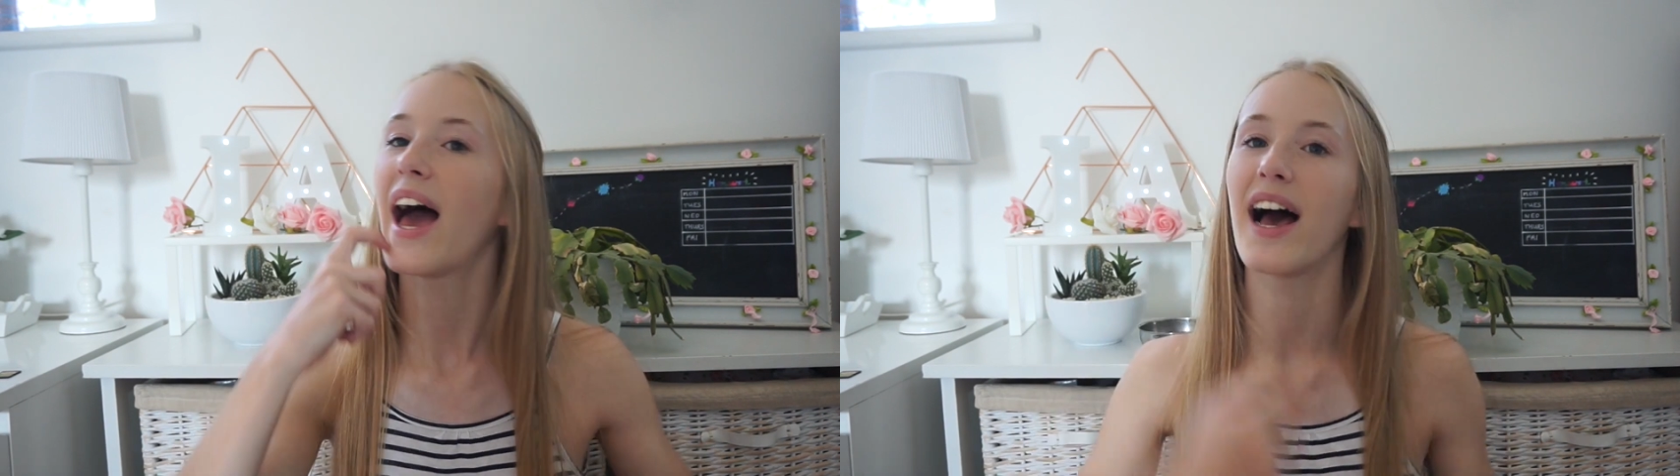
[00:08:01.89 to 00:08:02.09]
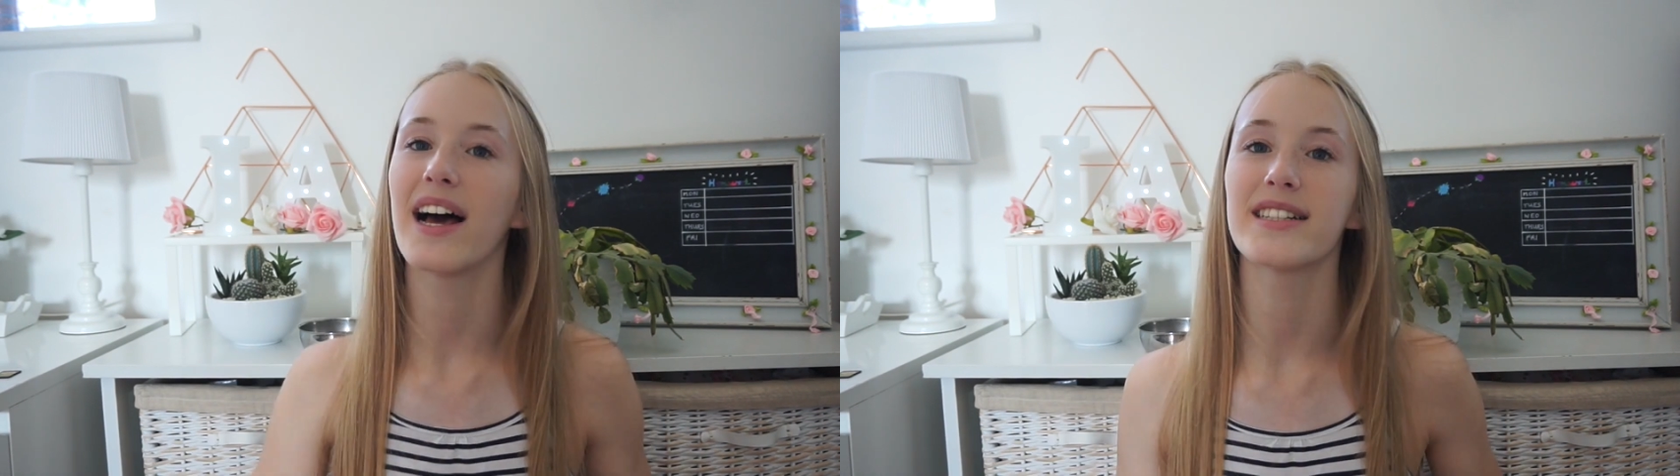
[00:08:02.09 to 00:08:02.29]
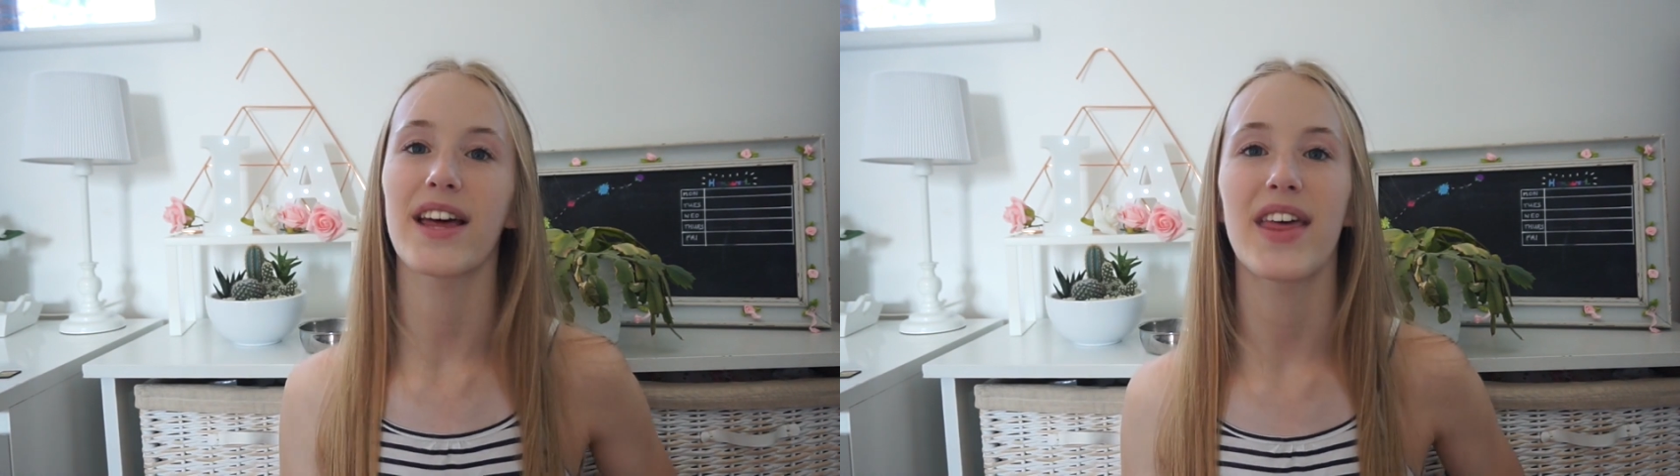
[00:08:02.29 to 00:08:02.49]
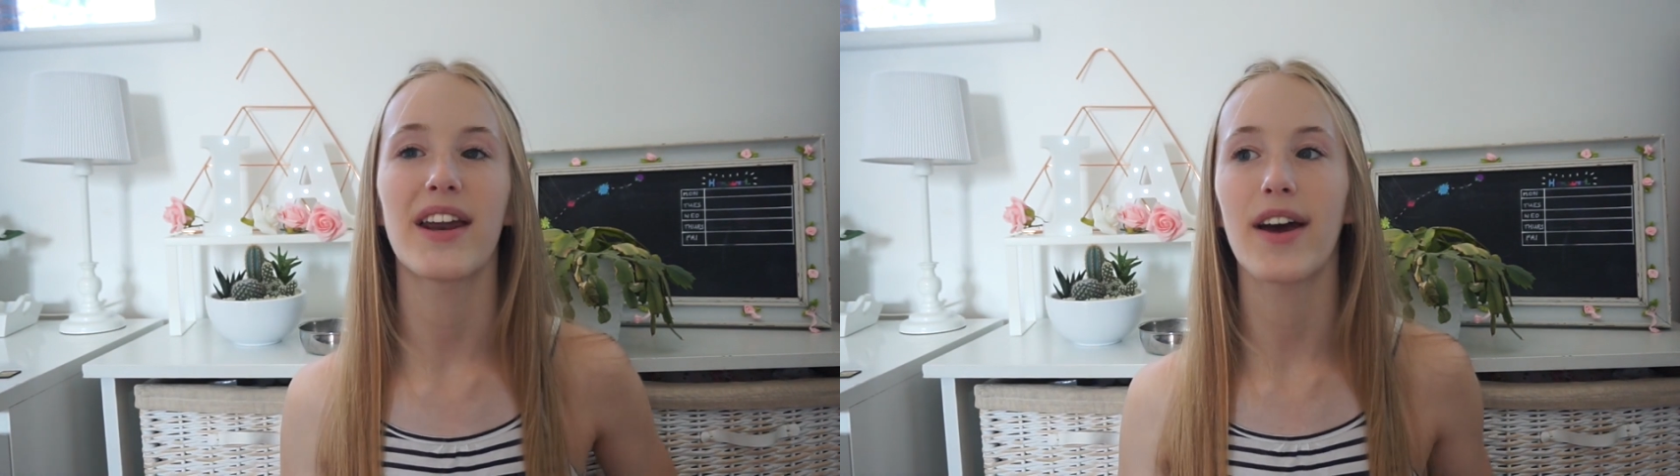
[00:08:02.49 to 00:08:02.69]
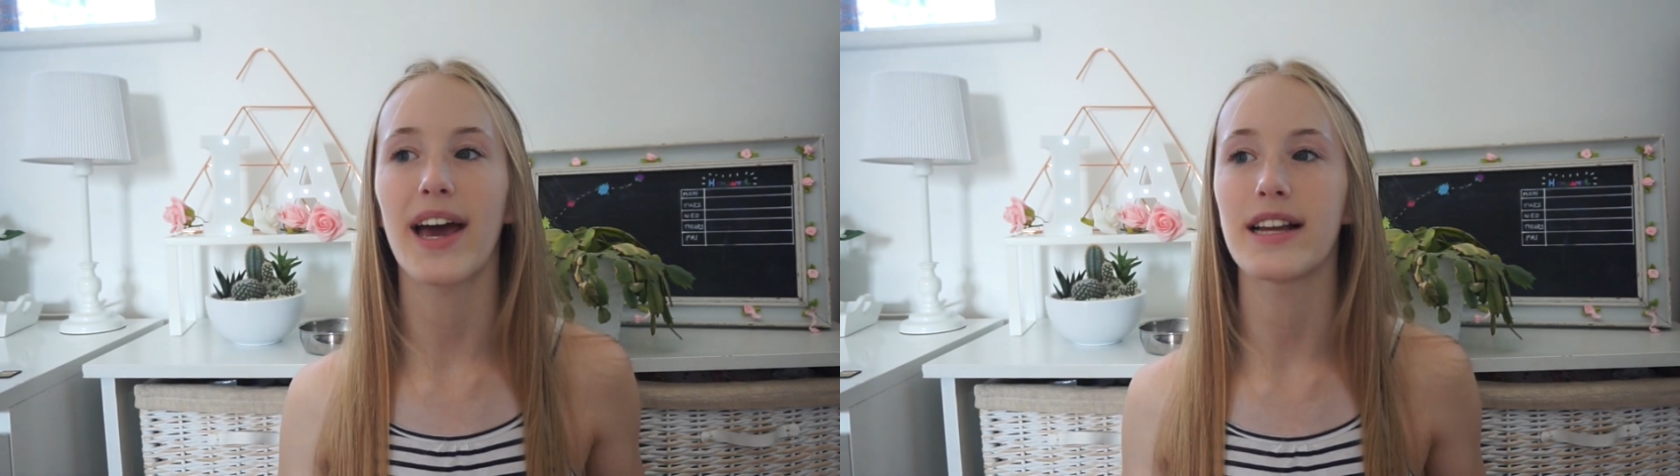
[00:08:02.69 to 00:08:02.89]
and then
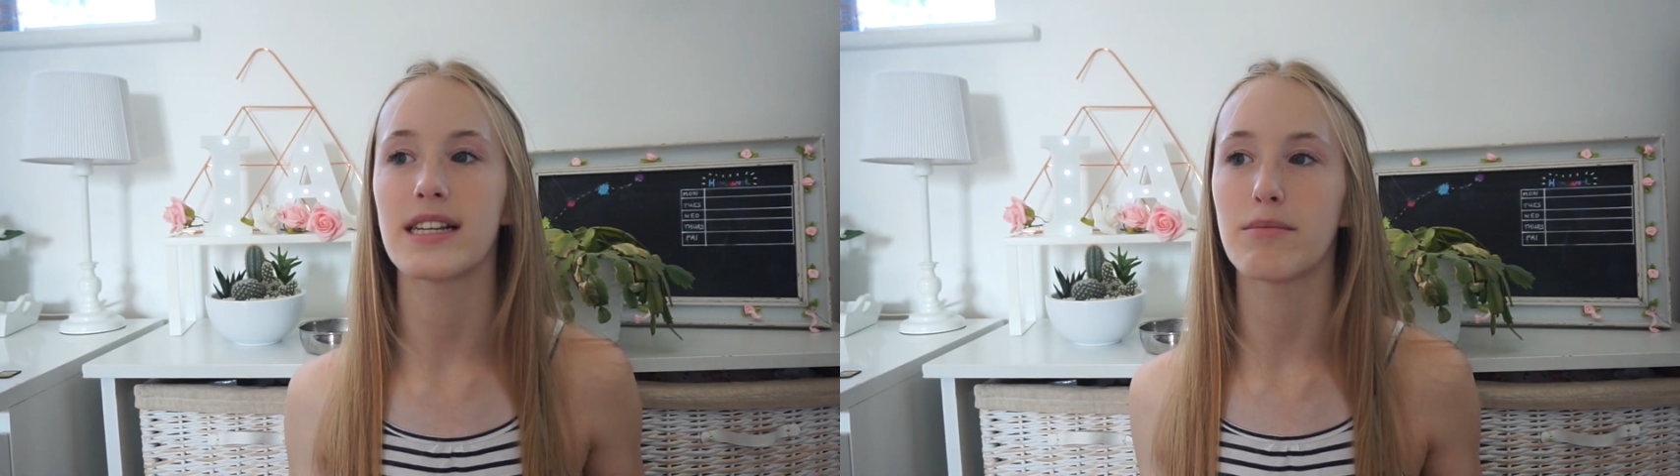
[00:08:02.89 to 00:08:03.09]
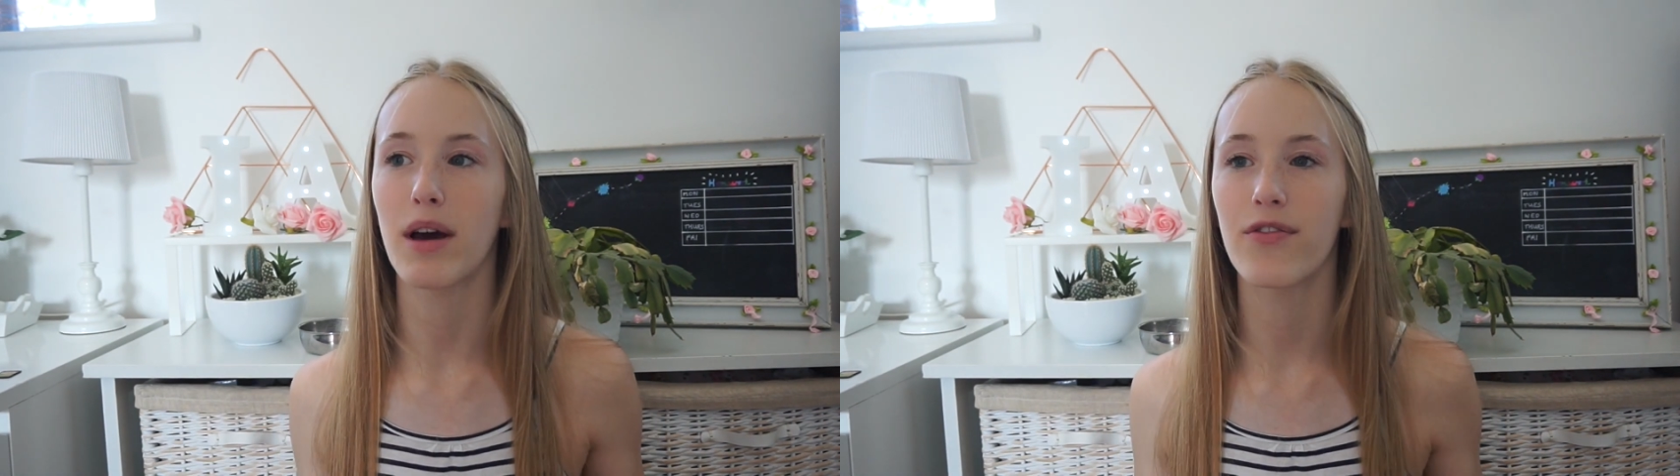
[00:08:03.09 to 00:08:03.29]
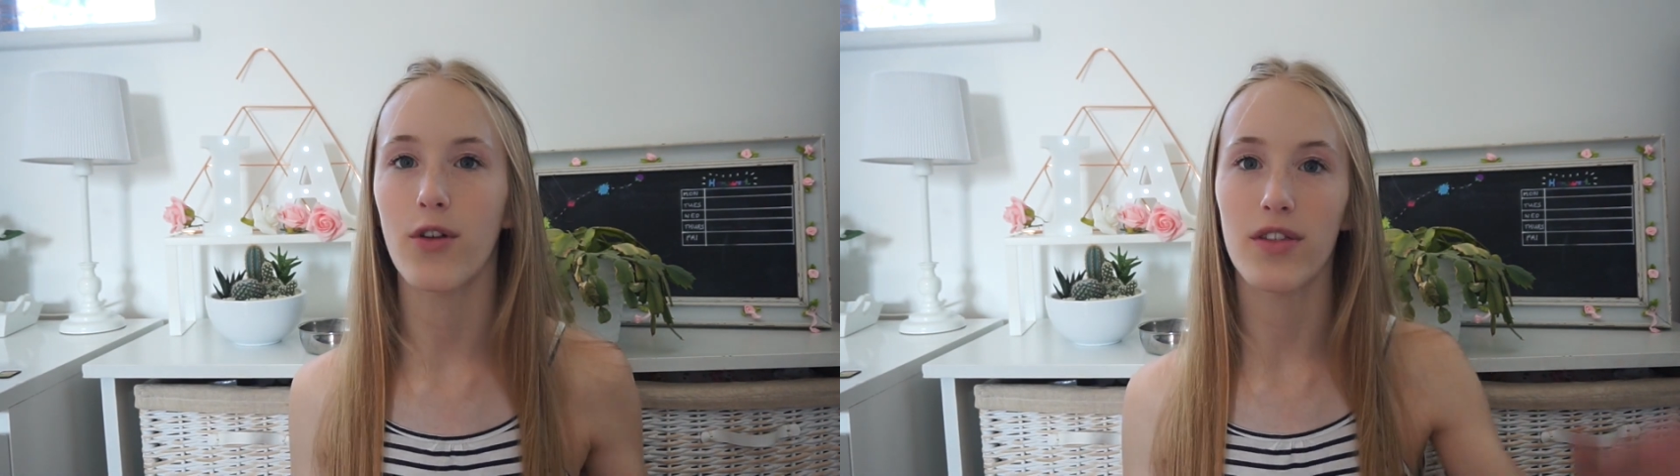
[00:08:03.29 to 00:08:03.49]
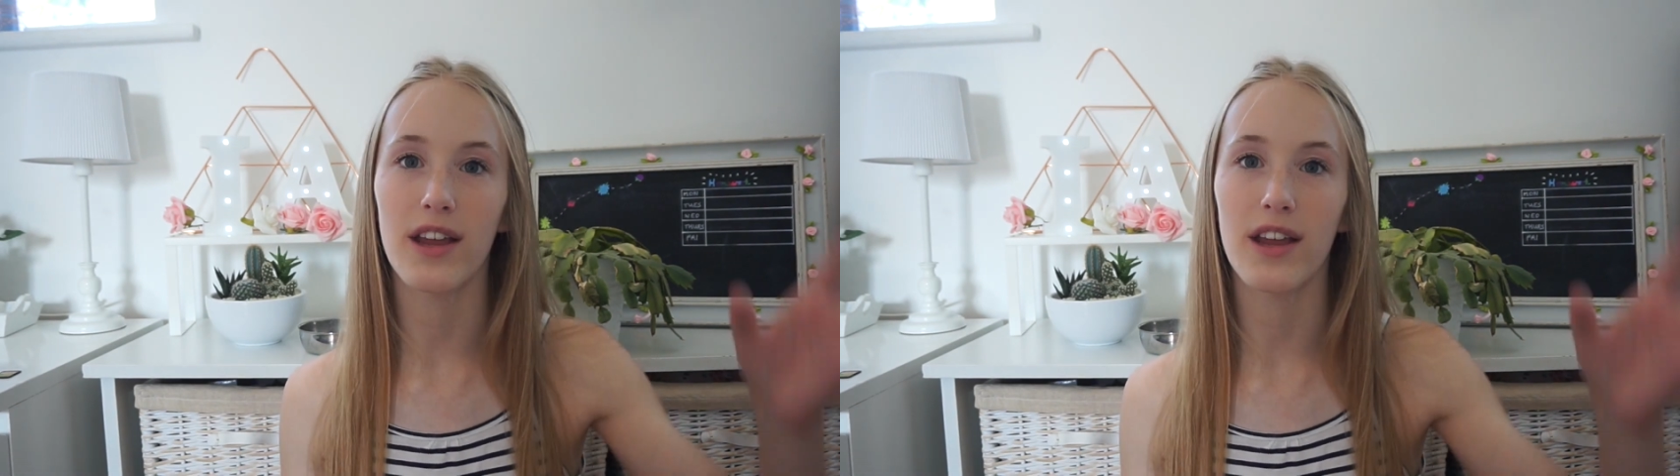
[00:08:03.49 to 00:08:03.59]
I add in my font.